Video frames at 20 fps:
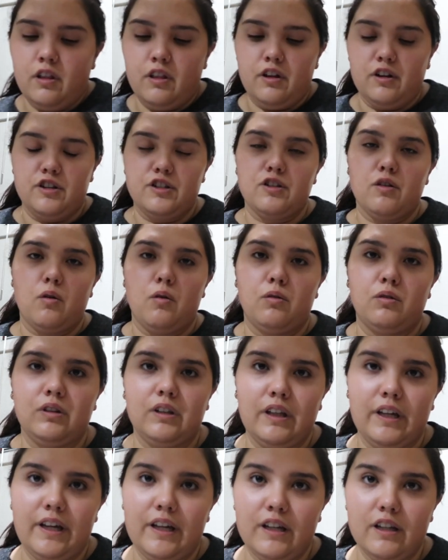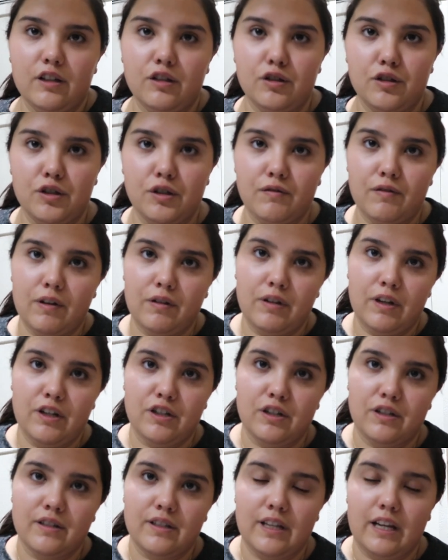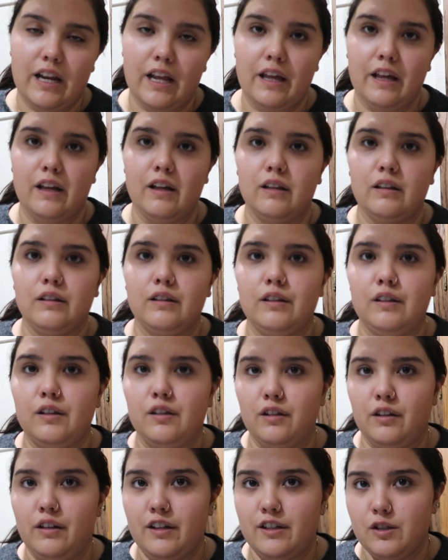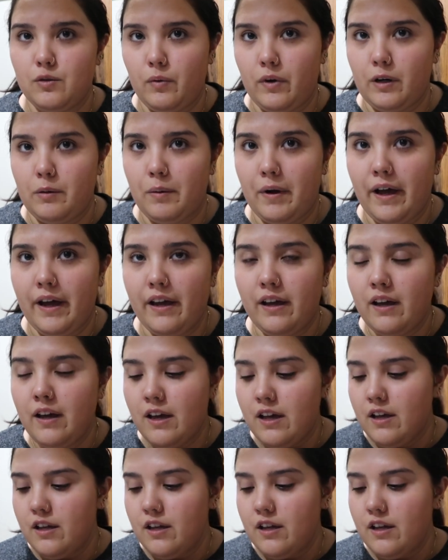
There's only two foundations that I literally swear by.